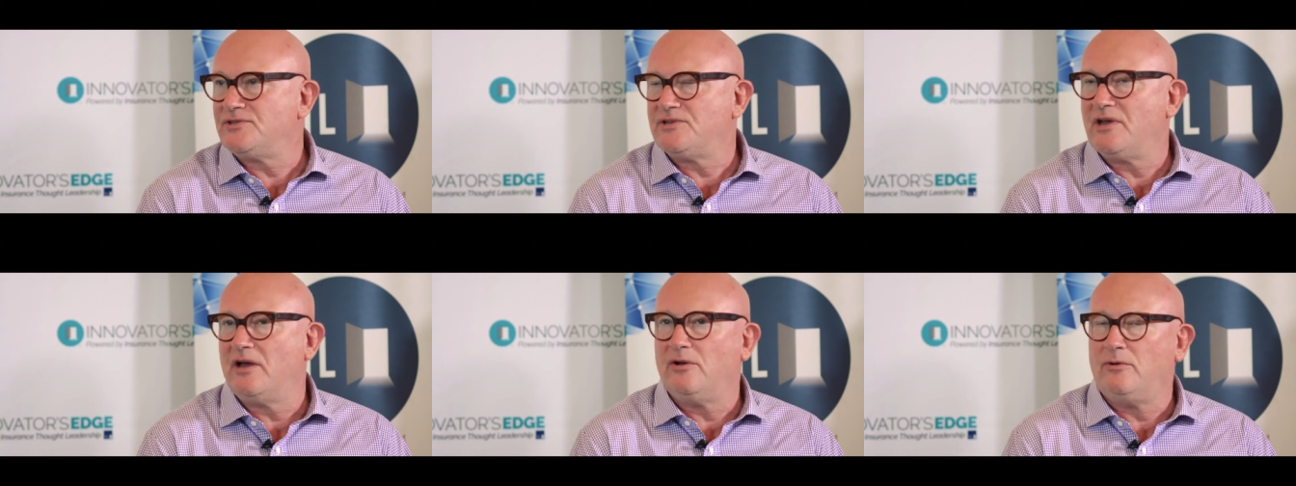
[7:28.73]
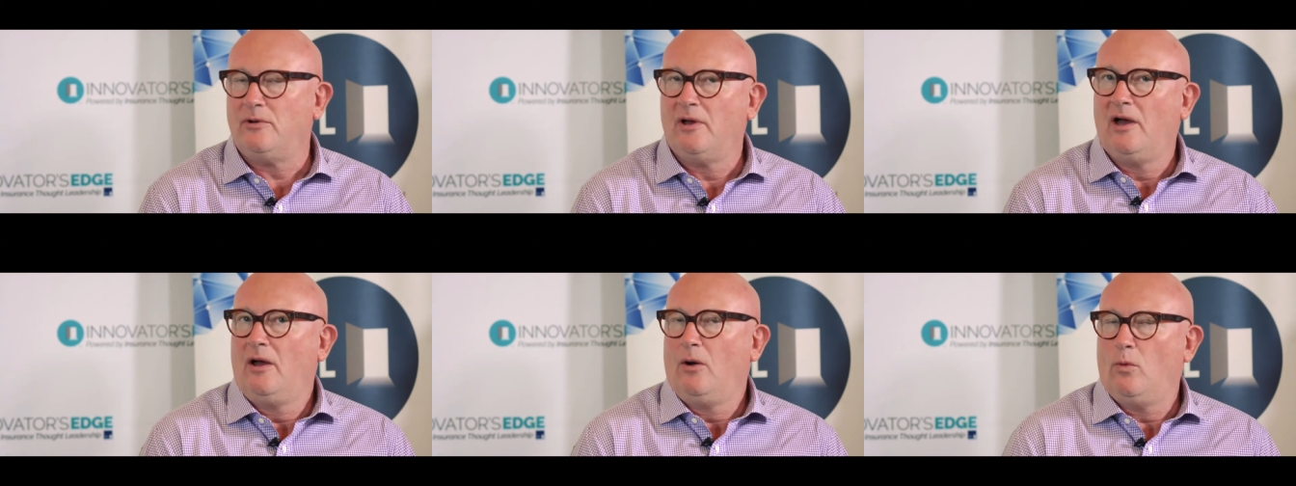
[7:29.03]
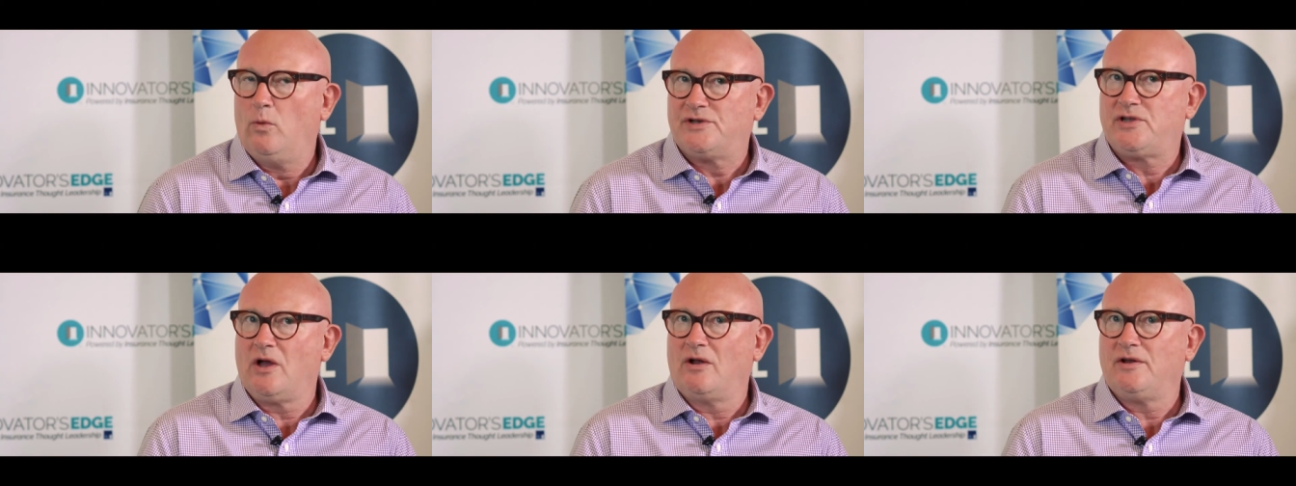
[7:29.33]
So
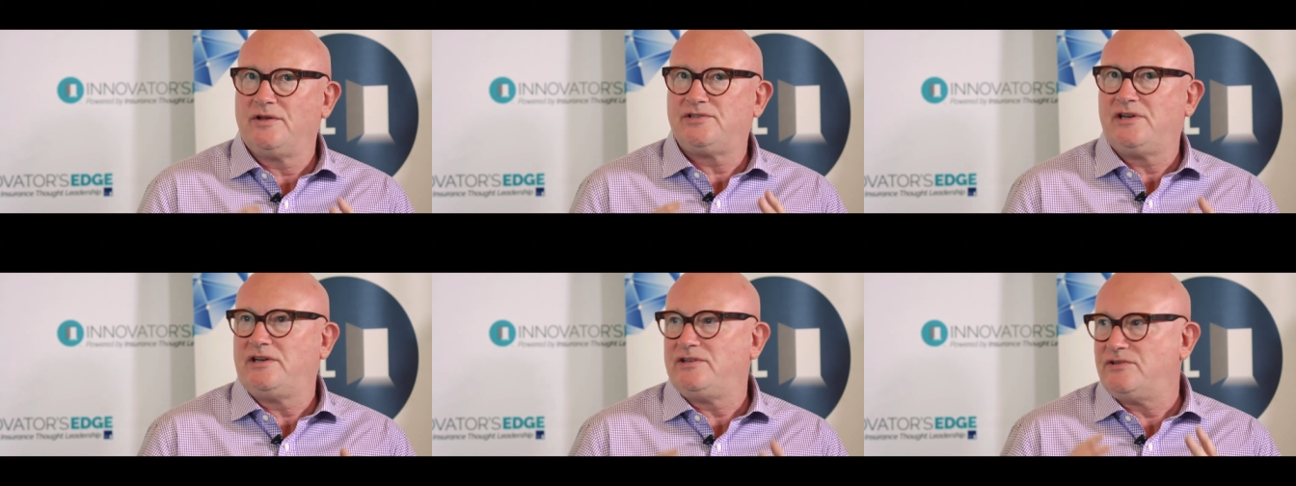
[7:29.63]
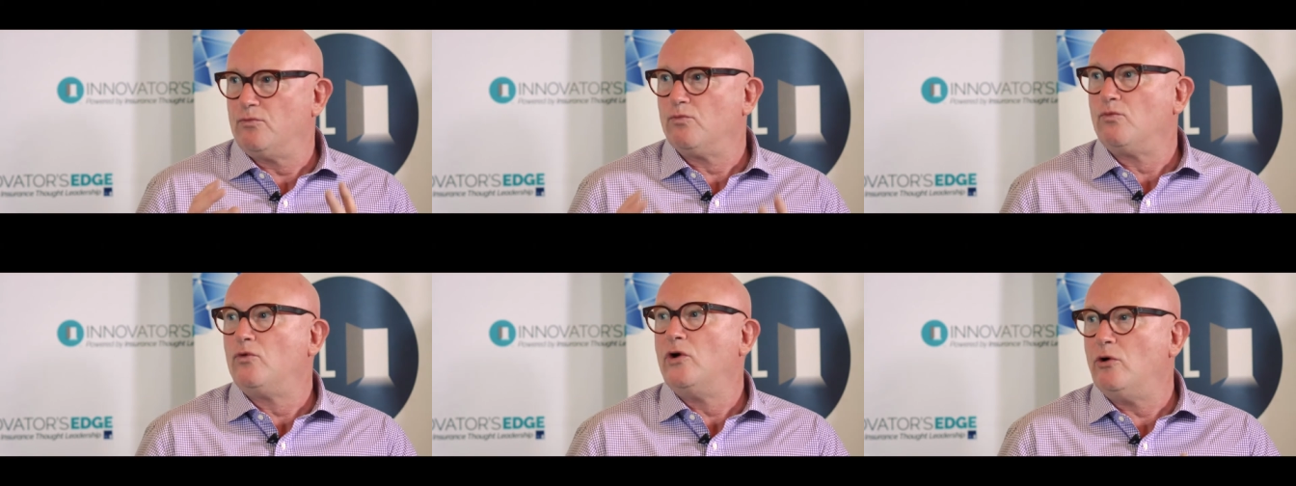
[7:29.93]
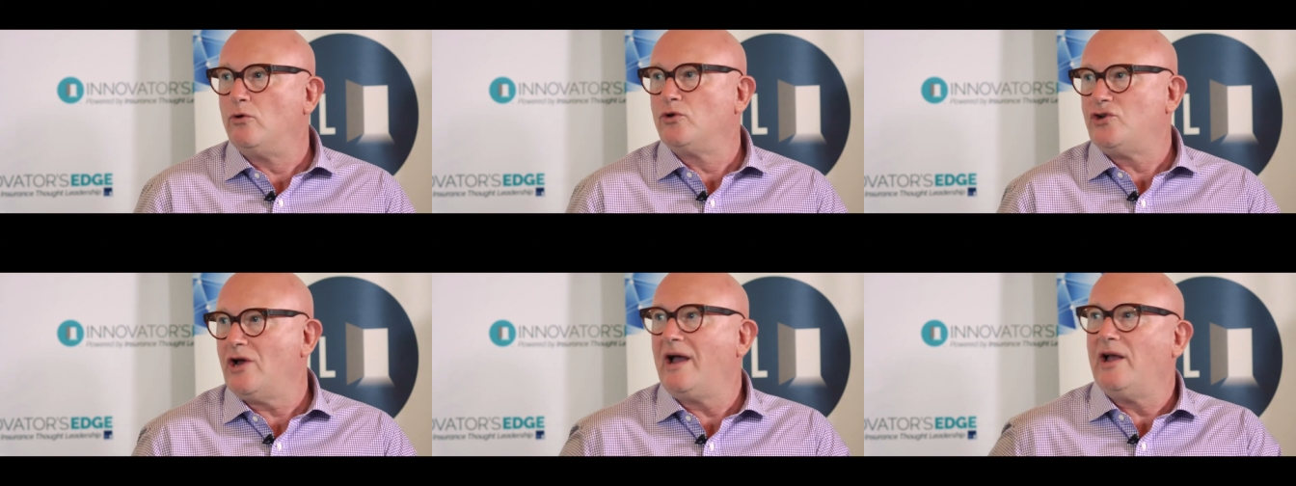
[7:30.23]
we're starting to see some
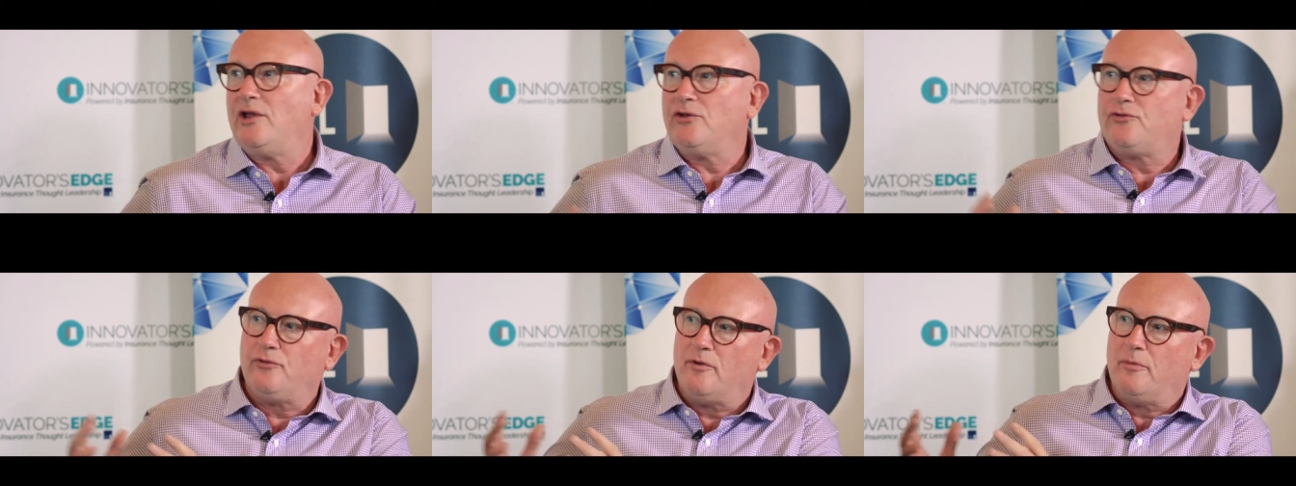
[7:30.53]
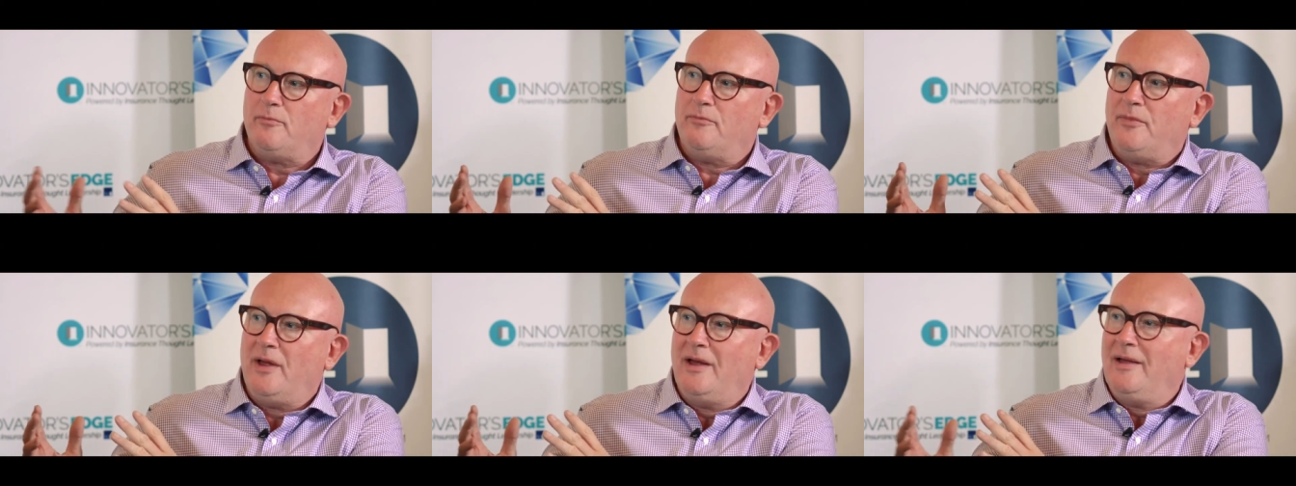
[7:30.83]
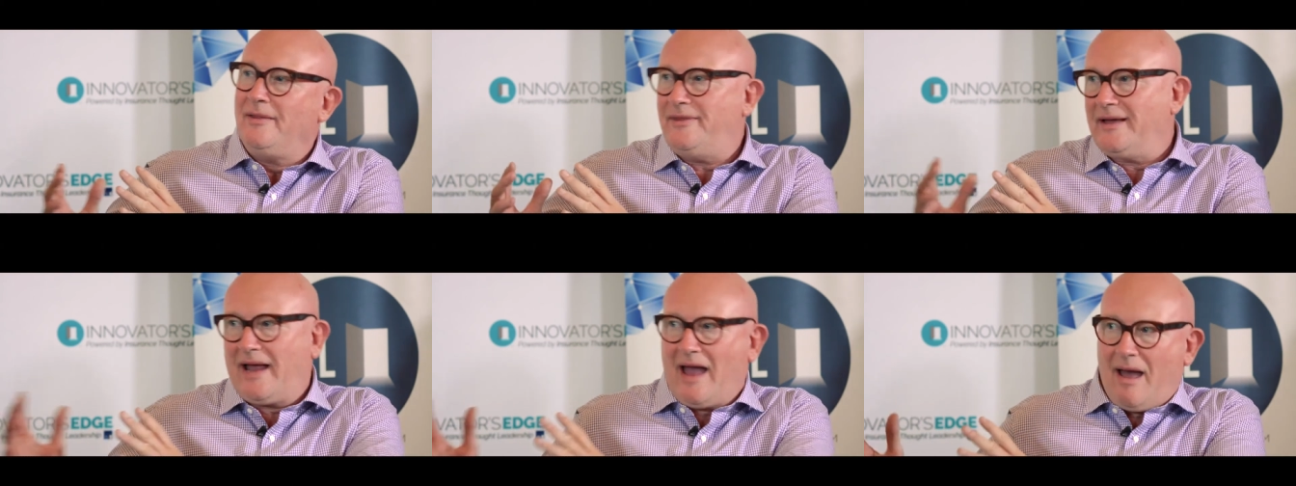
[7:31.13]
real change from
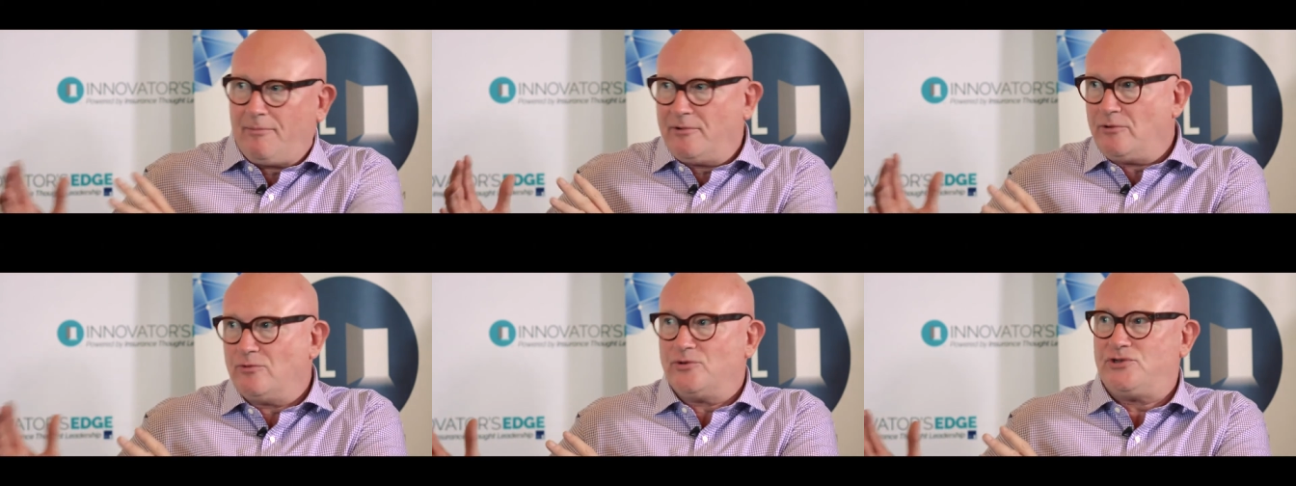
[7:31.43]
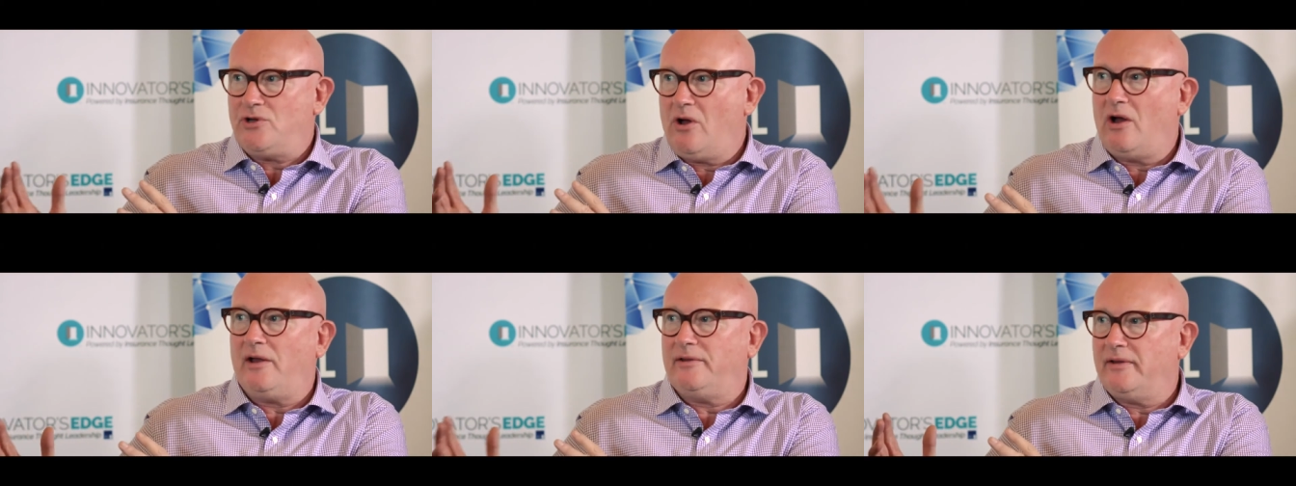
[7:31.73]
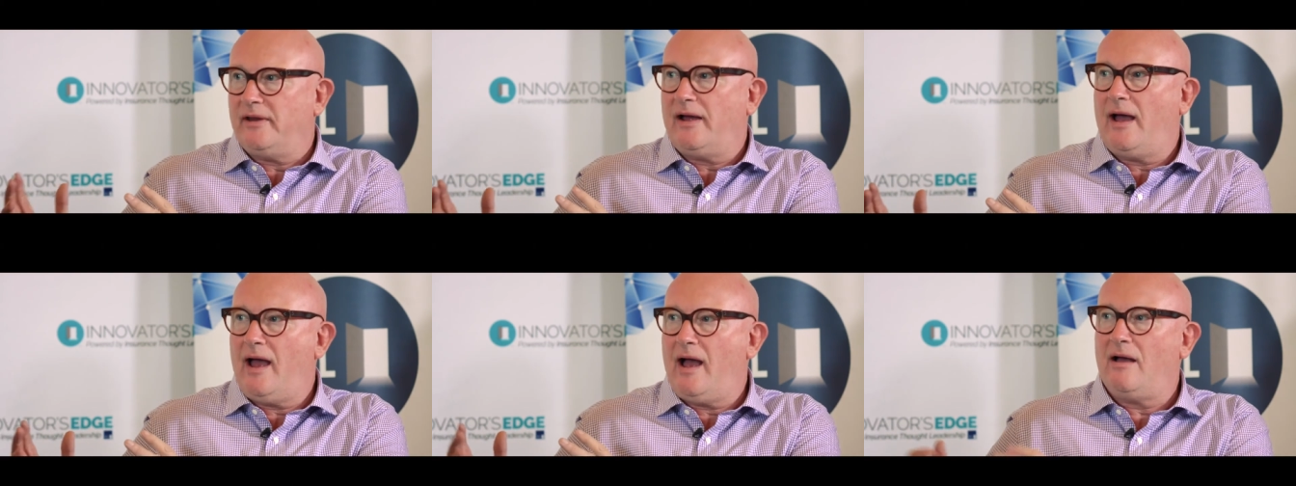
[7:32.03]
the capital side of
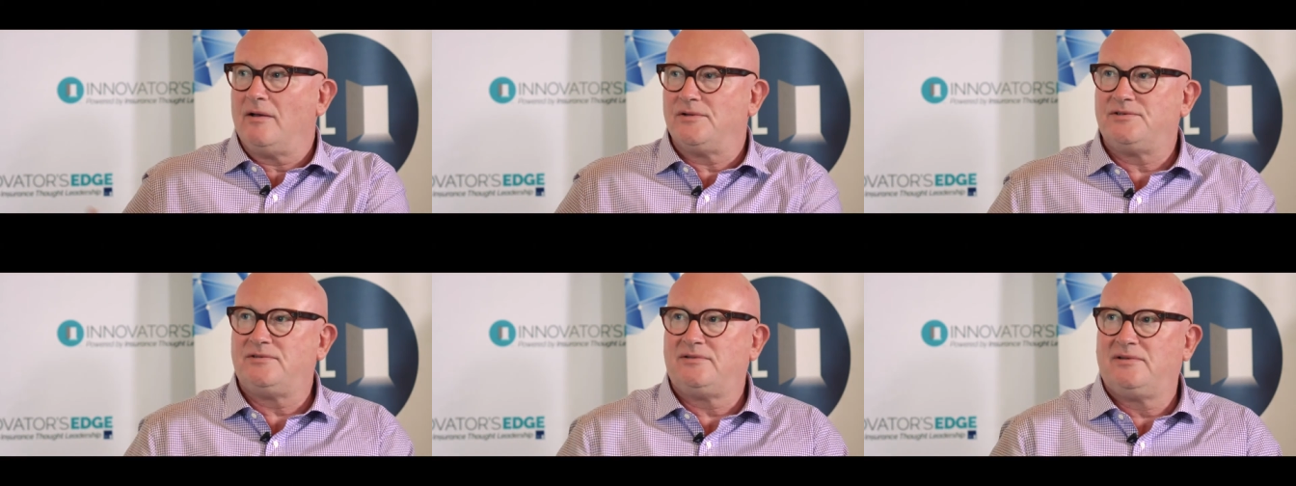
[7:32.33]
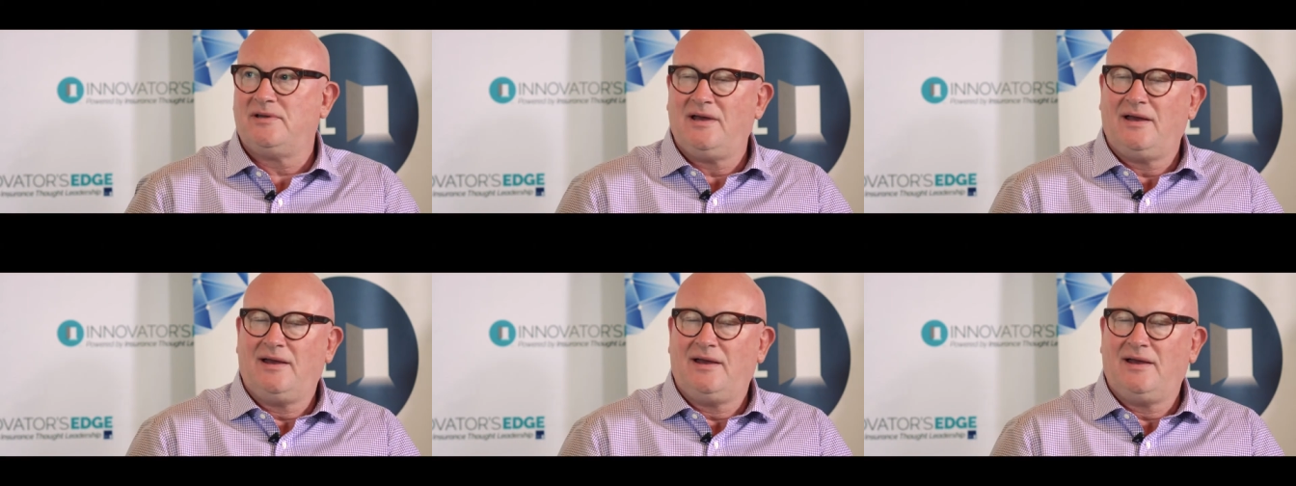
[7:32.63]
the house.